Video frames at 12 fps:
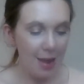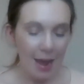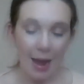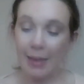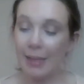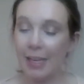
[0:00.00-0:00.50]

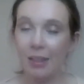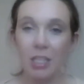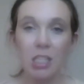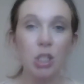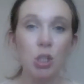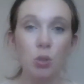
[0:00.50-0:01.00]
I like these
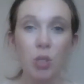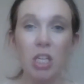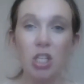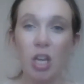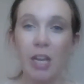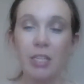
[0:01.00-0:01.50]
nudie
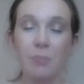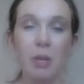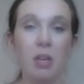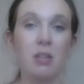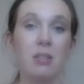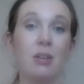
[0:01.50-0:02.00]
shades
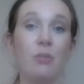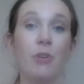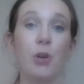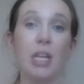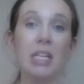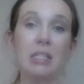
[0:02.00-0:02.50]
because they're
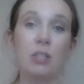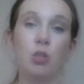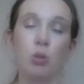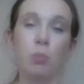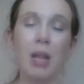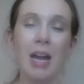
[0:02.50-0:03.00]
very easy to
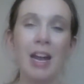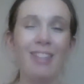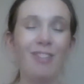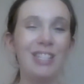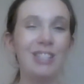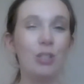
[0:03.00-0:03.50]
apply. They're
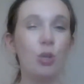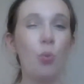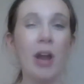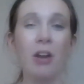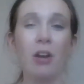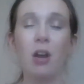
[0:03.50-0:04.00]
easy to
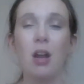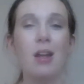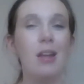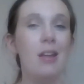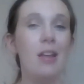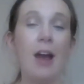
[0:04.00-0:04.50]
wear.
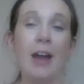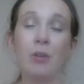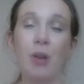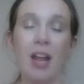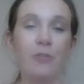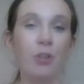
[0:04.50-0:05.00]
I don't
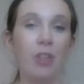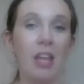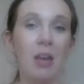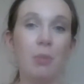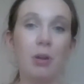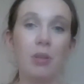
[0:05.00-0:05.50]
have to think
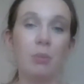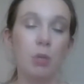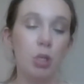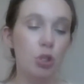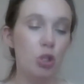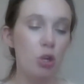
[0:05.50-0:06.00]
about them
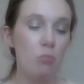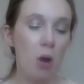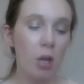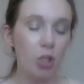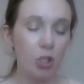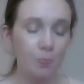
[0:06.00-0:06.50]
too
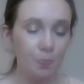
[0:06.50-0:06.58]
much.